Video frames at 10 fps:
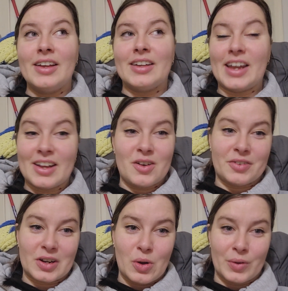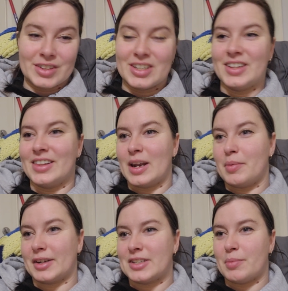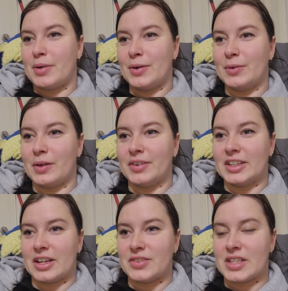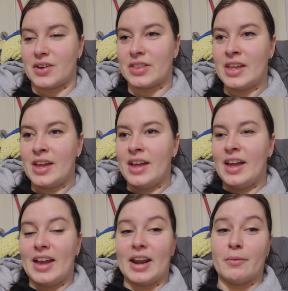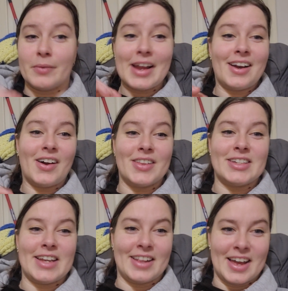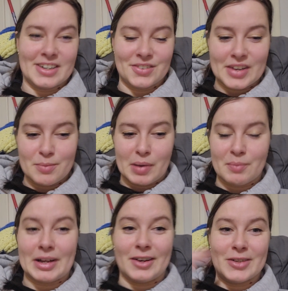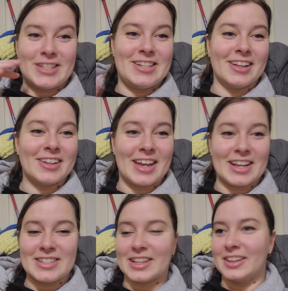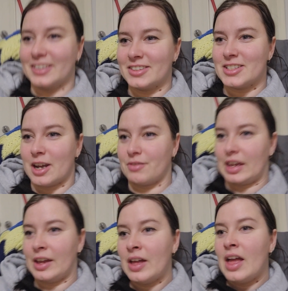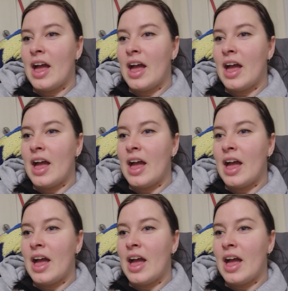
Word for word: getting over a cold that I picked up while we were down south and I'm right on the tail end of it, but my nose still gets a little stuffy.